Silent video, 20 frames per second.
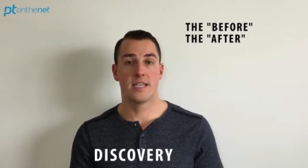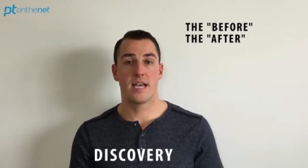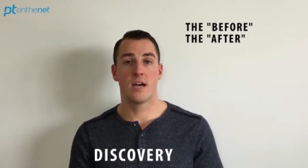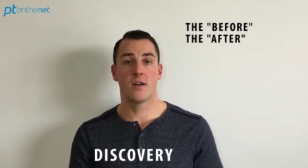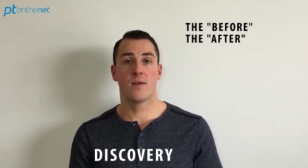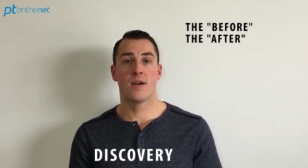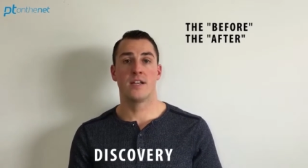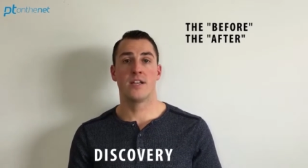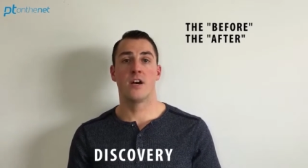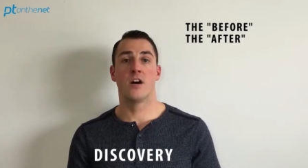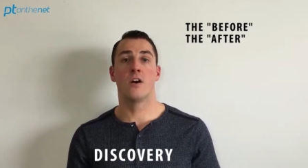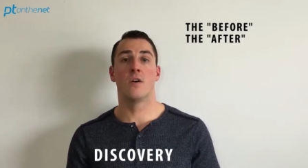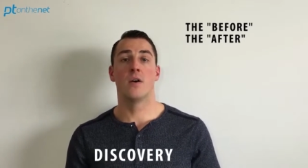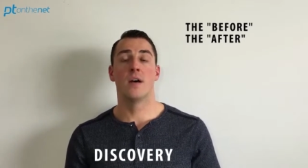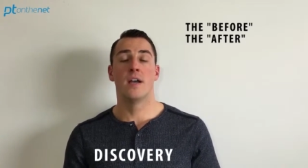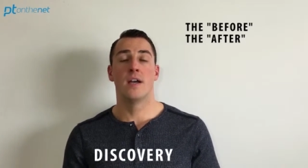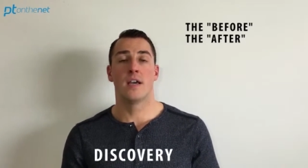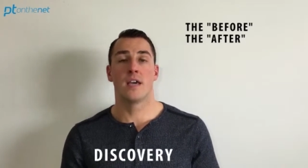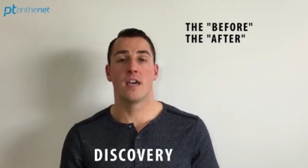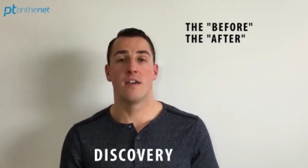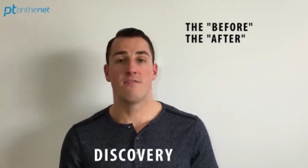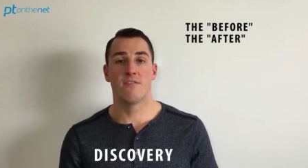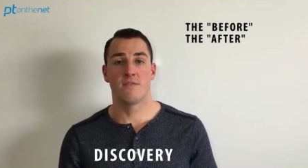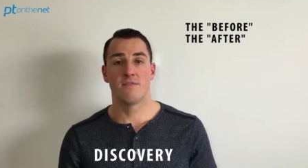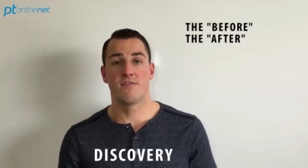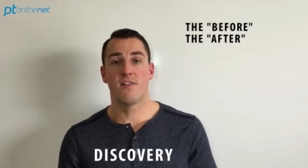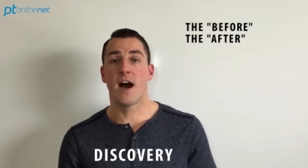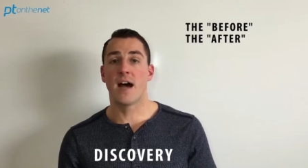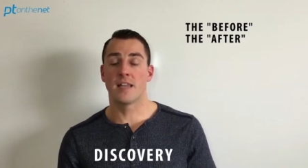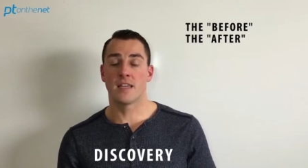How do I know if
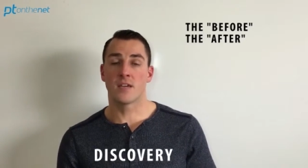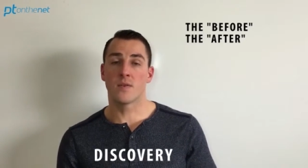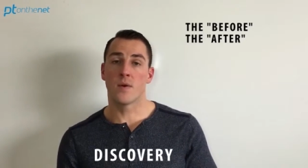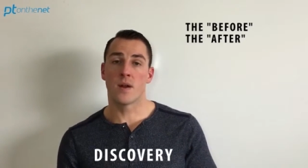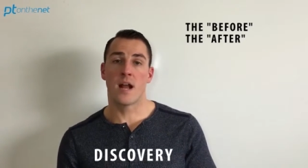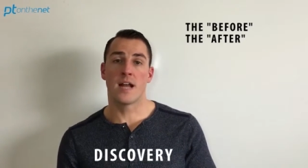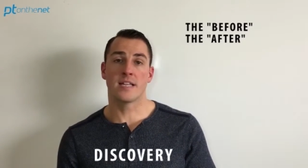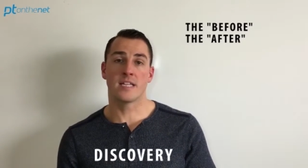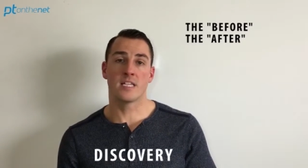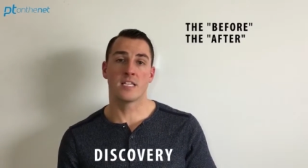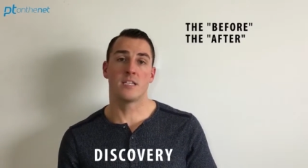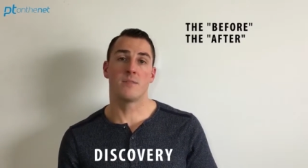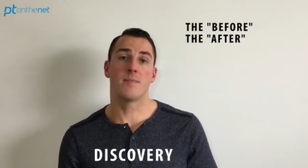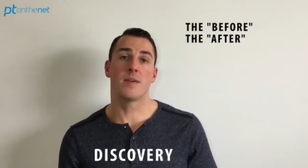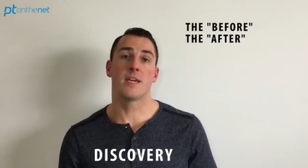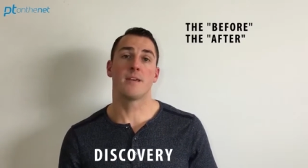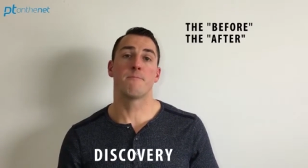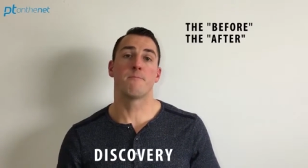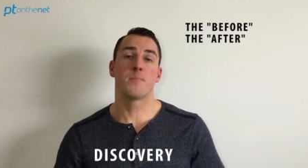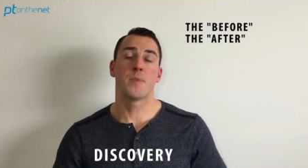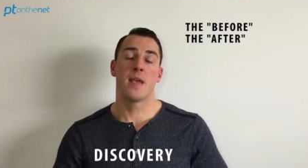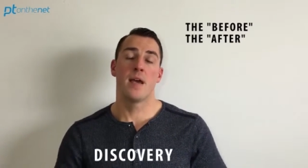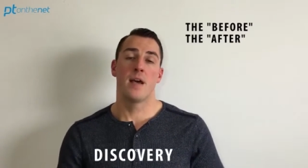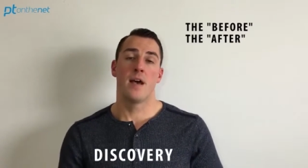I'm finally where I need to be?